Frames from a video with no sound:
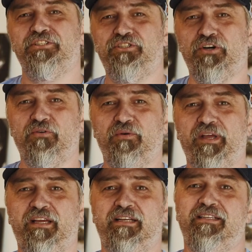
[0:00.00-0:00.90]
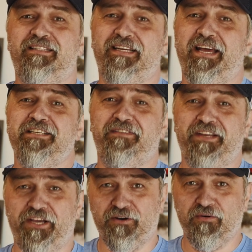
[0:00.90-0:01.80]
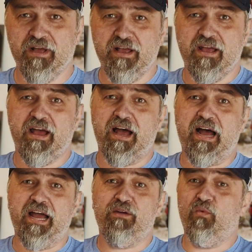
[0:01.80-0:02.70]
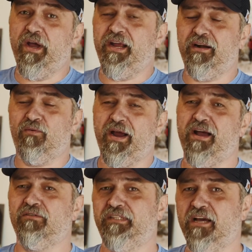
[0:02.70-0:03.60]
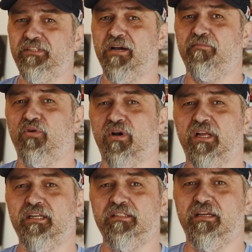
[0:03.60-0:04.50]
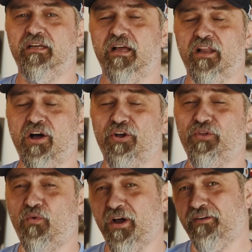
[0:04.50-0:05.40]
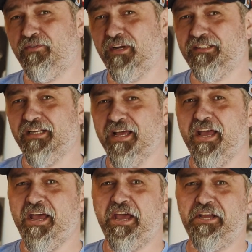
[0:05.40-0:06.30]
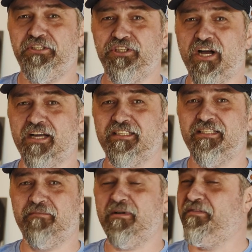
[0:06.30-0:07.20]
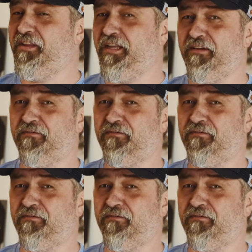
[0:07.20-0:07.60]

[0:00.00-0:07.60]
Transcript: So in today's video, I went around downtown Portland along the waterfront and shot some of the